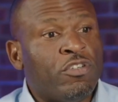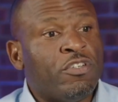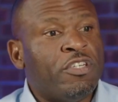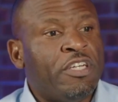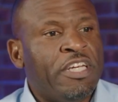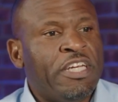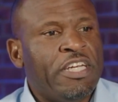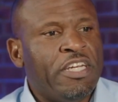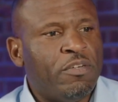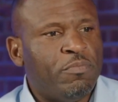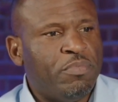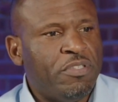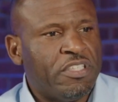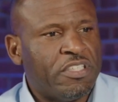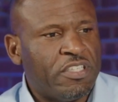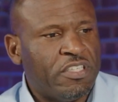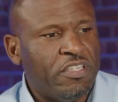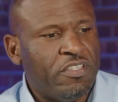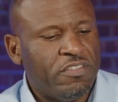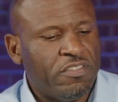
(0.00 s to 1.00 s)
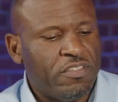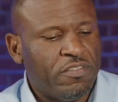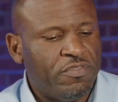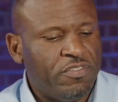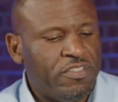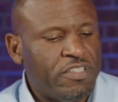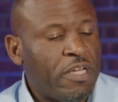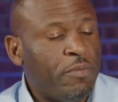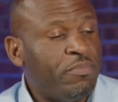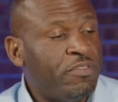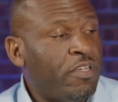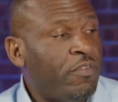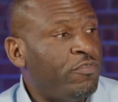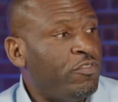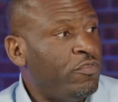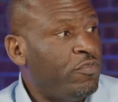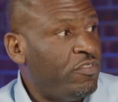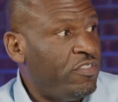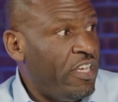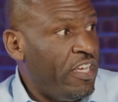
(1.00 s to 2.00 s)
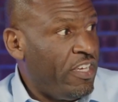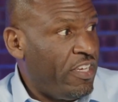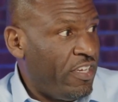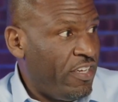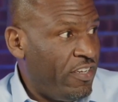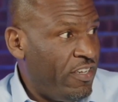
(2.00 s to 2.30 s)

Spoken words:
here because of steps that you've taken.